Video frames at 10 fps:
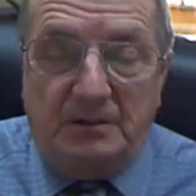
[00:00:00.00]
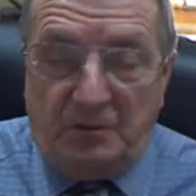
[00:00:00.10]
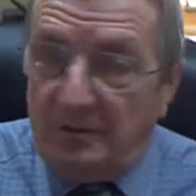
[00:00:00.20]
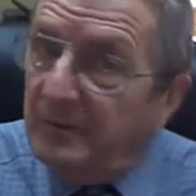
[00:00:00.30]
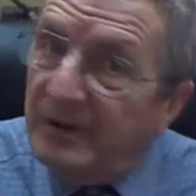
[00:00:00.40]

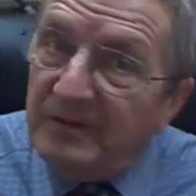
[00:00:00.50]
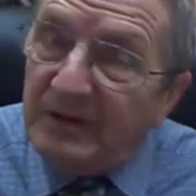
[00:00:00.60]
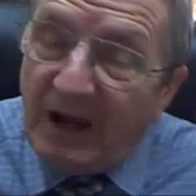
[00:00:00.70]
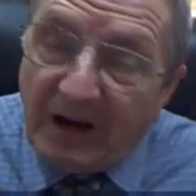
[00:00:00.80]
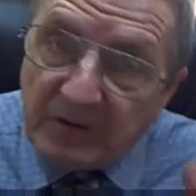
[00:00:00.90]
or
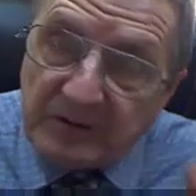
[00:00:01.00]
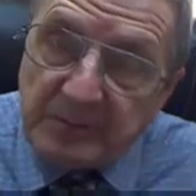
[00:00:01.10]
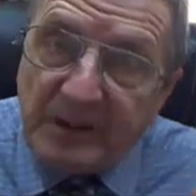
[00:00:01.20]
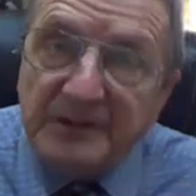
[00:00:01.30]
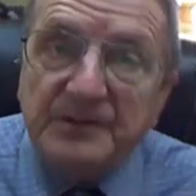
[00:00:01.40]
even higher,
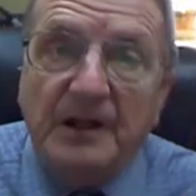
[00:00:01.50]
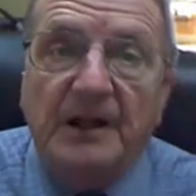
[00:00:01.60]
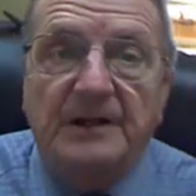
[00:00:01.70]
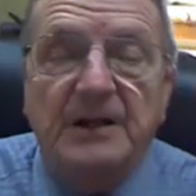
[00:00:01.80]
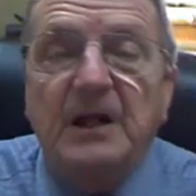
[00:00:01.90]
depends
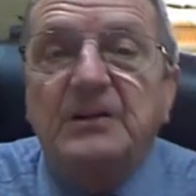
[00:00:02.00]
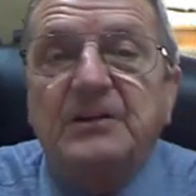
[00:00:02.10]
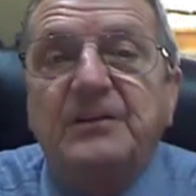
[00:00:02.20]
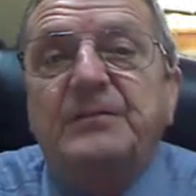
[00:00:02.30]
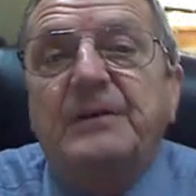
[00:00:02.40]
on
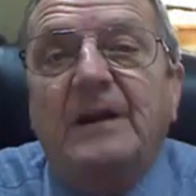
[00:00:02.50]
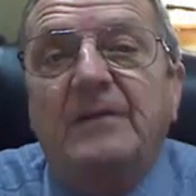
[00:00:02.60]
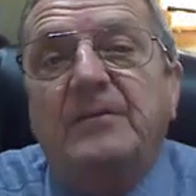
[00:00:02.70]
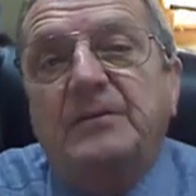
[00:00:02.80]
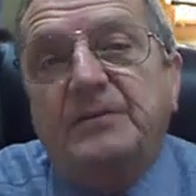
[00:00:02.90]
the
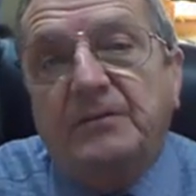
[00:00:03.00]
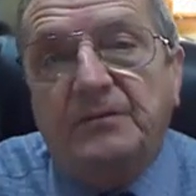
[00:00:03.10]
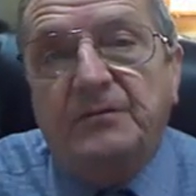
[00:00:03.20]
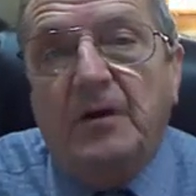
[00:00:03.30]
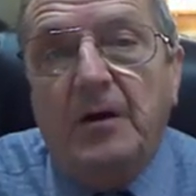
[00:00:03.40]
different levels
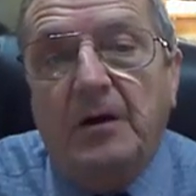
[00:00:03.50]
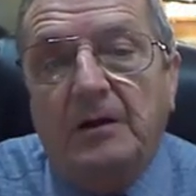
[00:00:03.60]
of